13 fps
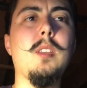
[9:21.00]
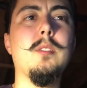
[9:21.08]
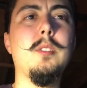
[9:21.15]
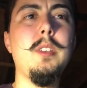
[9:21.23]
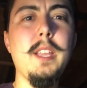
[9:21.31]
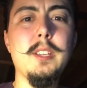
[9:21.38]

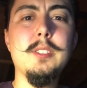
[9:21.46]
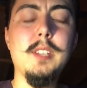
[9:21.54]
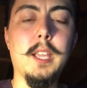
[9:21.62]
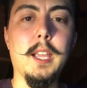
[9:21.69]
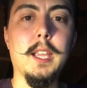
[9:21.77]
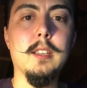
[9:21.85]
The next
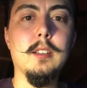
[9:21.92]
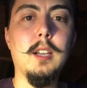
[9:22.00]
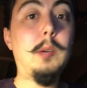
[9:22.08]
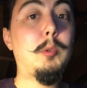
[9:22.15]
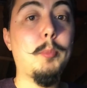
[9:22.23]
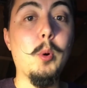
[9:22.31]
day,
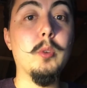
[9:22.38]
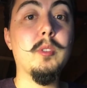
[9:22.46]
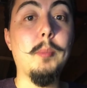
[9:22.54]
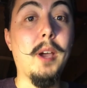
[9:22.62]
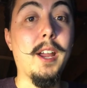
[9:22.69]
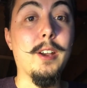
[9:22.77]
I report
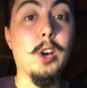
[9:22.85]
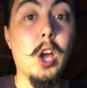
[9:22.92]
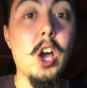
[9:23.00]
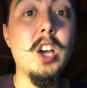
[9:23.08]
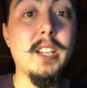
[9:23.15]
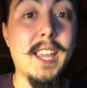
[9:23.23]
the buyer
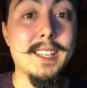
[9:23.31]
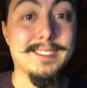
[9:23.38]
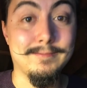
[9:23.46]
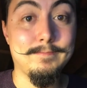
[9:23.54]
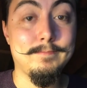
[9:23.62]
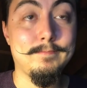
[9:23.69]
again.
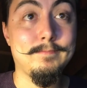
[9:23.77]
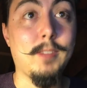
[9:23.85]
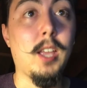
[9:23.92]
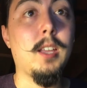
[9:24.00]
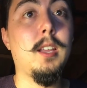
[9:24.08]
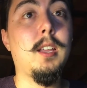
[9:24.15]

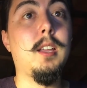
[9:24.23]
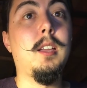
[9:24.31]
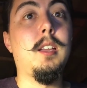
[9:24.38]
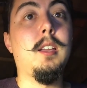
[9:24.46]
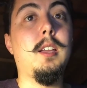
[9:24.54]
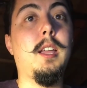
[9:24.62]

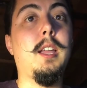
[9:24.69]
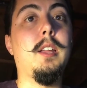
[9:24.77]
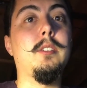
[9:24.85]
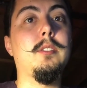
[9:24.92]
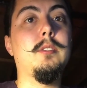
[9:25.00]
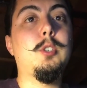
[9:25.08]

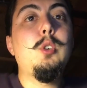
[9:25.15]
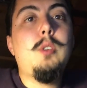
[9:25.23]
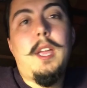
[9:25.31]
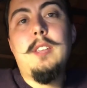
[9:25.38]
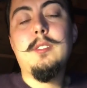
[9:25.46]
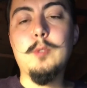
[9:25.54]
And 2
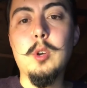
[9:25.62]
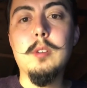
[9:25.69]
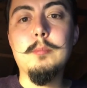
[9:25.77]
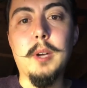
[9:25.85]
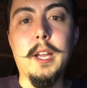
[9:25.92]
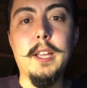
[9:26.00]
days have
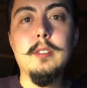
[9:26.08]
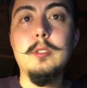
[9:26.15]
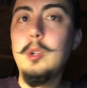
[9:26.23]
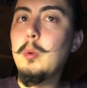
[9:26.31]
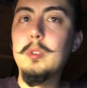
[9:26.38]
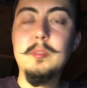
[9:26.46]
gone by,
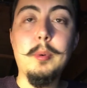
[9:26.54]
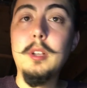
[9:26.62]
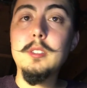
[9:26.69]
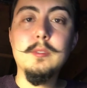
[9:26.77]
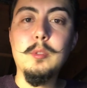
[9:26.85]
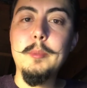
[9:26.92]
no
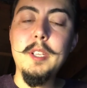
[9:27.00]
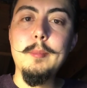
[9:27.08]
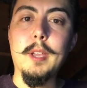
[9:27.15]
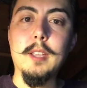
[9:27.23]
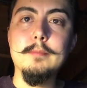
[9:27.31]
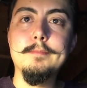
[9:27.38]
response from
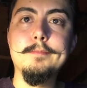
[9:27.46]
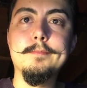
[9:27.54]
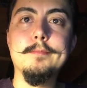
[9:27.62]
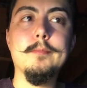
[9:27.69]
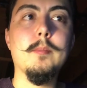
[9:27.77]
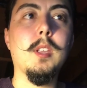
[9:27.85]
eBay.
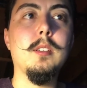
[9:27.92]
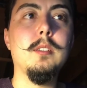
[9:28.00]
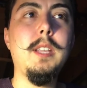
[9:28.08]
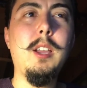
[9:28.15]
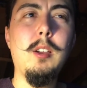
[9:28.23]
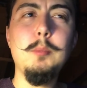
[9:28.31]

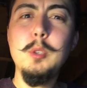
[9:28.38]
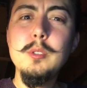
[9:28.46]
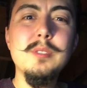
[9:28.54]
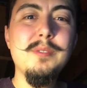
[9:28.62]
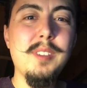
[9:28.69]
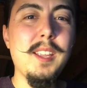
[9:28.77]
Now I'm
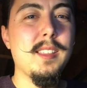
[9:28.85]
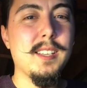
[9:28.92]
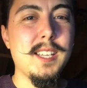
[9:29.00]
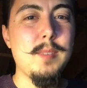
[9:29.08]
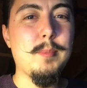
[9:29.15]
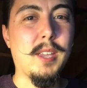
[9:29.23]
losing faith
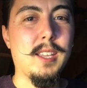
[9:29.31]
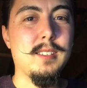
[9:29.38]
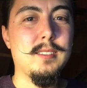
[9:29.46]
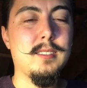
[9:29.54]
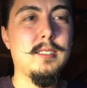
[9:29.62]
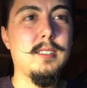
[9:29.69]
in eBay.
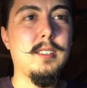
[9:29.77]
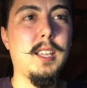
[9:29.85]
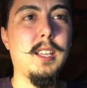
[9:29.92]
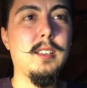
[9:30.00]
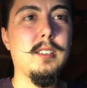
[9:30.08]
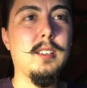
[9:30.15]

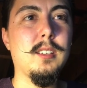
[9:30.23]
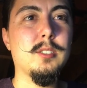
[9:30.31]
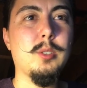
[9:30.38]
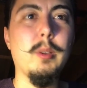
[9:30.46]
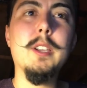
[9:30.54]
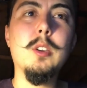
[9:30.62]
And
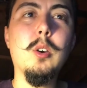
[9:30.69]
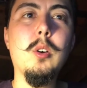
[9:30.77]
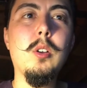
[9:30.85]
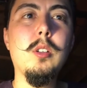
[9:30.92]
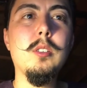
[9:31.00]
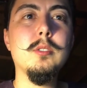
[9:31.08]
so I
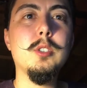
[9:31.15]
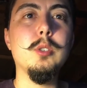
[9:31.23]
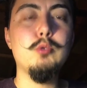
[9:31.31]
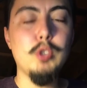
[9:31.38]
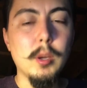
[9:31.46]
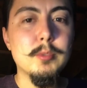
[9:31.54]
call to
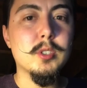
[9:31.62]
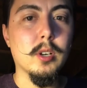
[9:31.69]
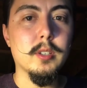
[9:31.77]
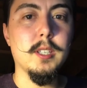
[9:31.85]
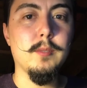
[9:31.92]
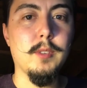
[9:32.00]

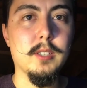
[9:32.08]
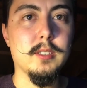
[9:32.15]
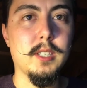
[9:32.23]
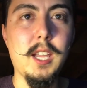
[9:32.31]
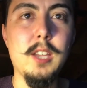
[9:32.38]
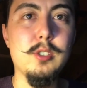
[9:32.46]
jumpstart the
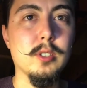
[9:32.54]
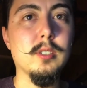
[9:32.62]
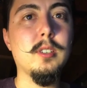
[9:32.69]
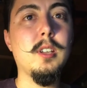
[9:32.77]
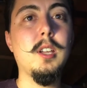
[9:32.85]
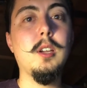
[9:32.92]

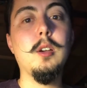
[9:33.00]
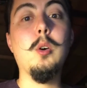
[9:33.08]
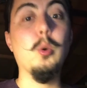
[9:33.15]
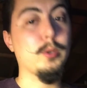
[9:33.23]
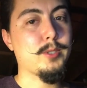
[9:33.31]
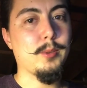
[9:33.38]
investigation,
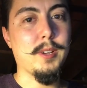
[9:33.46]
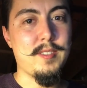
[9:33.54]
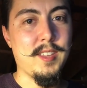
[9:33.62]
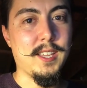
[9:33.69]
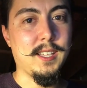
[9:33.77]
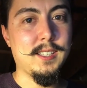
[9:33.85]
or so I
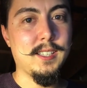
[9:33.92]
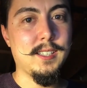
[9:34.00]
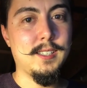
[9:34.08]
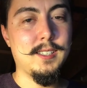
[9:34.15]
think.